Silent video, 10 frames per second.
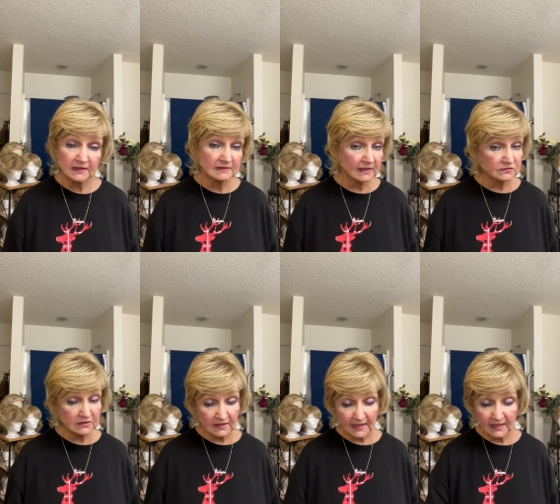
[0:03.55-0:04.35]
Now
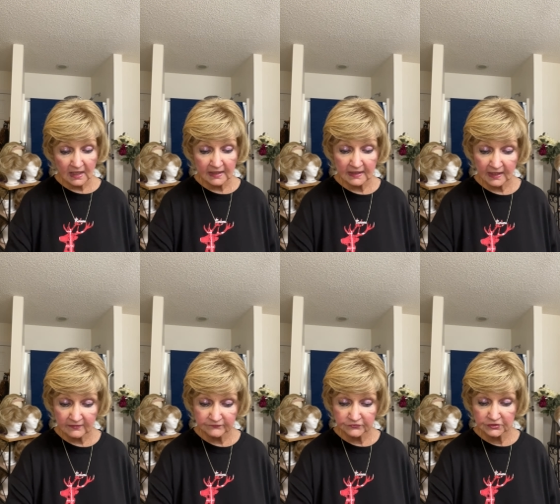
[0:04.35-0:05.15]
today I
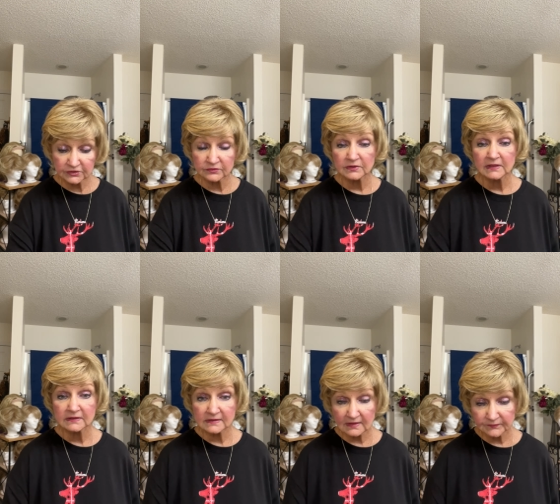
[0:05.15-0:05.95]
have for you
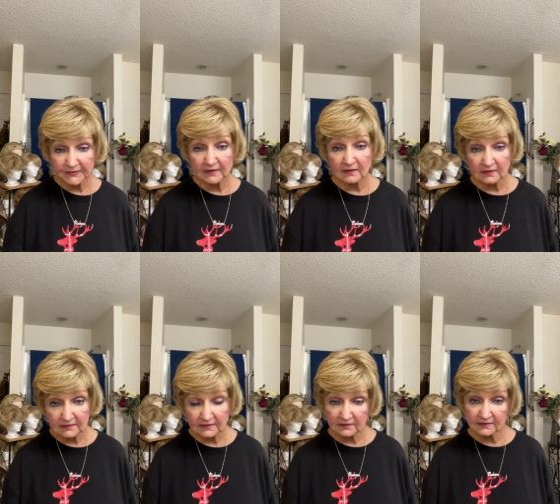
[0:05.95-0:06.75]
something a
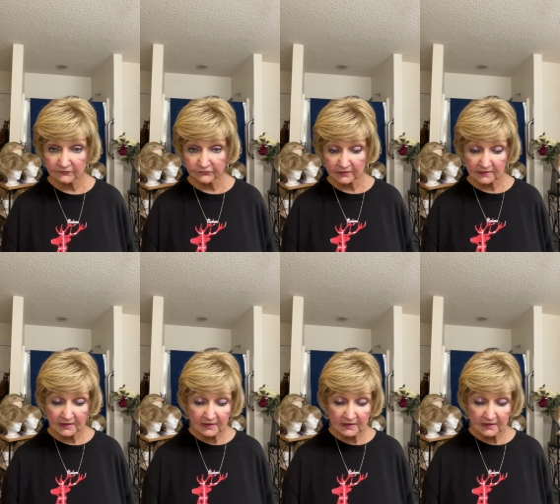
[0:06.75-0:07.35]
little different.